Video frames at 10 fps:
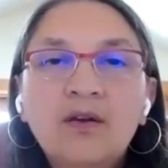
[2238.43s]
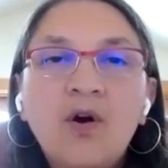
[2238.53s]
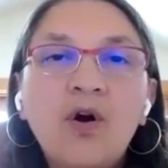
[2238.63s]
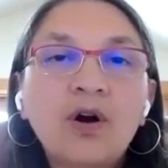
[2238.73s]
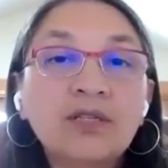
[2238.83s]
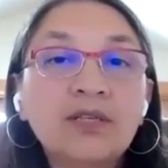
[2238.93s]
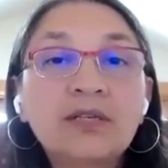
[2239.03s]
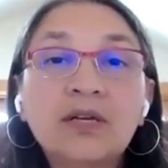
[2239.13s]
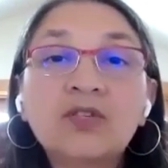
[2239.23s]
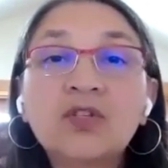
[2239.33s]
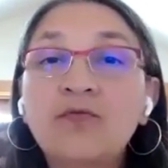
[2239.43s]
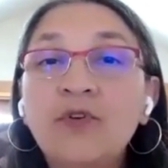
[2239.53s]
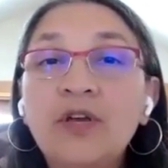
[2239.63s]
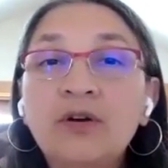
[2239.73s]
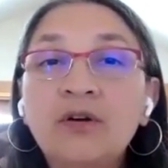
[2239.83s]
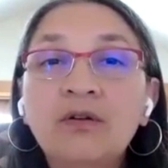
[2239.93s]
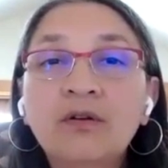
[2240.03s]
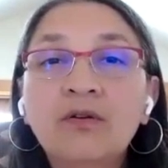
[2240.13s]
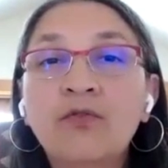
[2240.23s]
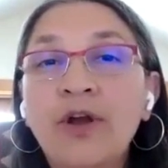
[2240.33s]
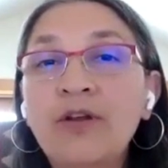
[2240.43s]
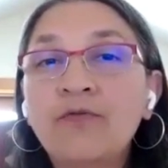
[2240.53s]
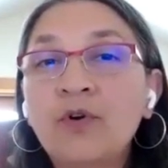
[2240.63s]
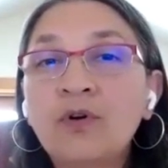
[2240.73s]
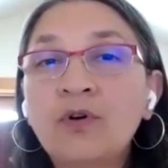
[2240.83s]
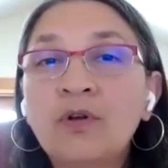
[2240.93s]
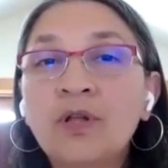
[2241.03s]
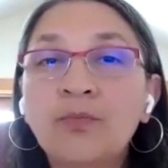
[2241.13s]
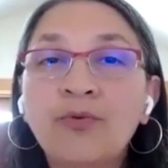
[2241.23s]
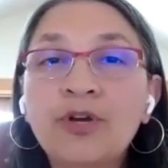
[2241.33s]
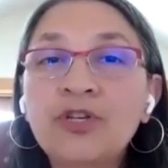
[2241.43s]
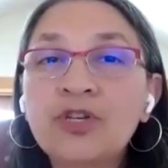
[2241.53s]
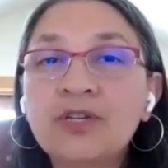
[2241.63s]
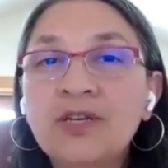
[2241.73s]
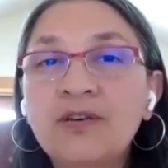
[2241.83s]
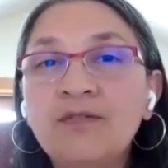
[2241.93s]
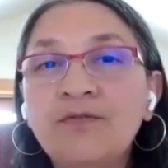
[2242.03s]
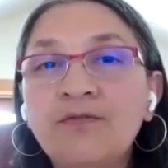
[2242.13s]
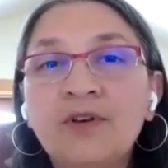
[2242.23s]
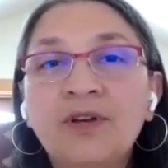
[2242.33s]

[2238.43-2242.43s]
causes us to feel grateful, appreciative,